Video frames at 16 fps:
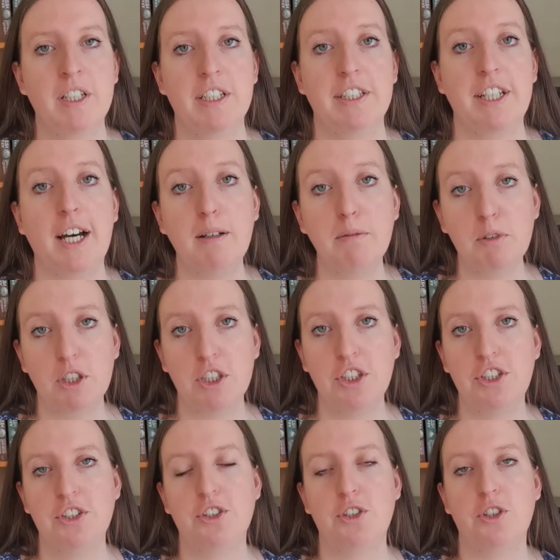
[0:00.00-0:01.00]
Now I'm going
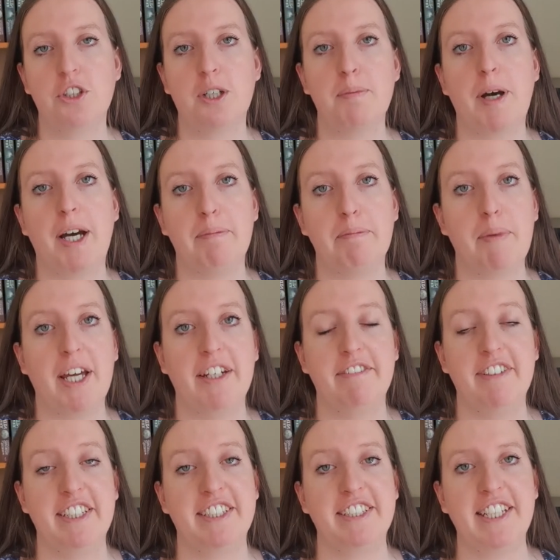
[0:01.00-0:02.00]
to talk about
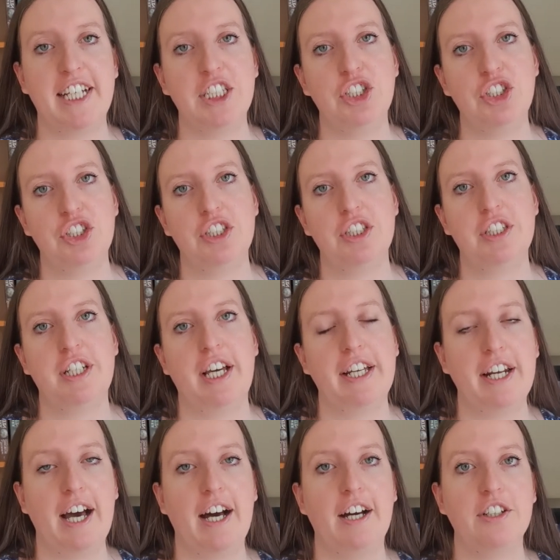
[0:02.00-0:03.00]
manifestation
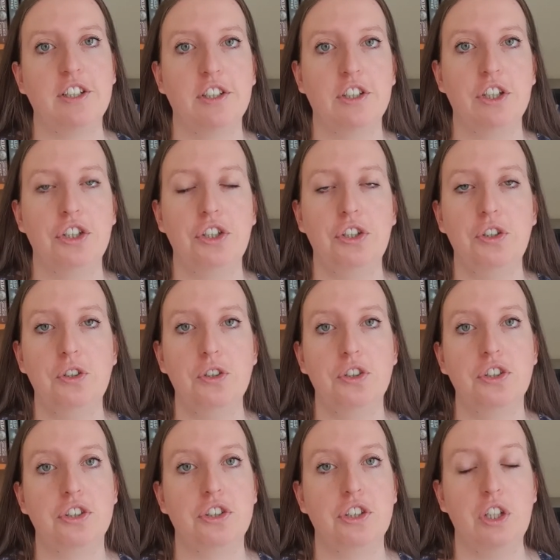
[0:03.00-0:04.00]
and how you can
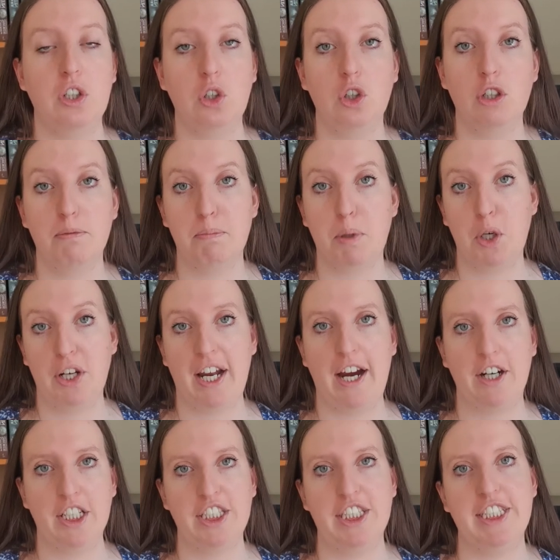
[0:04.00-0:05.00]
use the law of
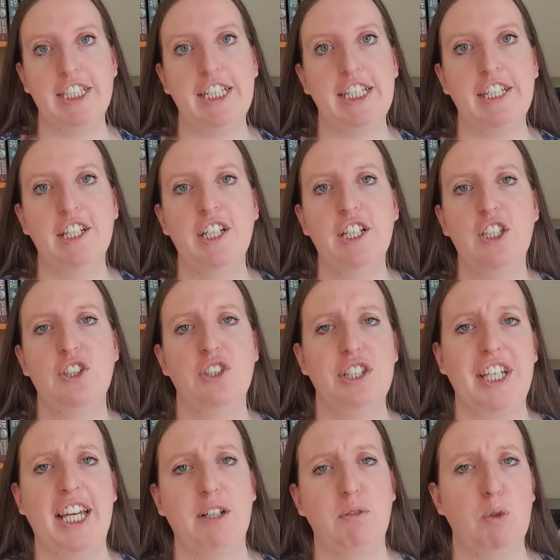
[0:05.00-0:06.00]
polarity to
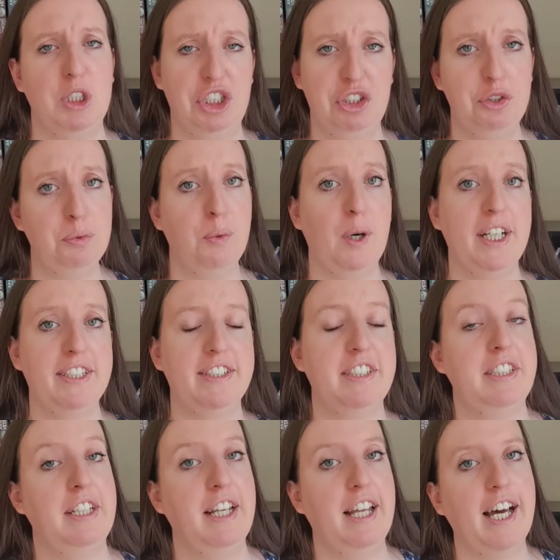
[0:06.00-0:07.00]
get what you want
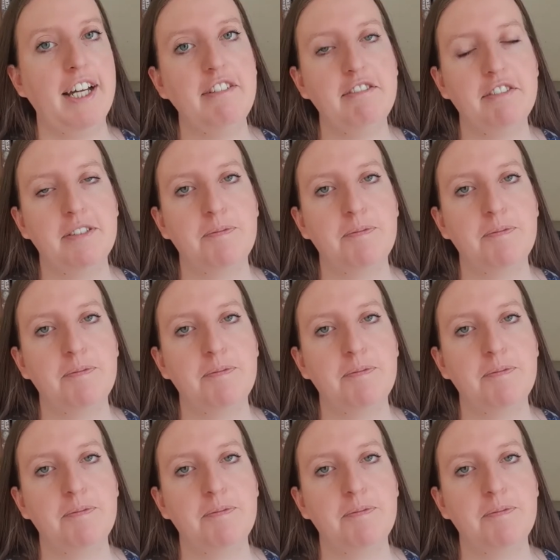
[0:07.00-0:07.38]
in life.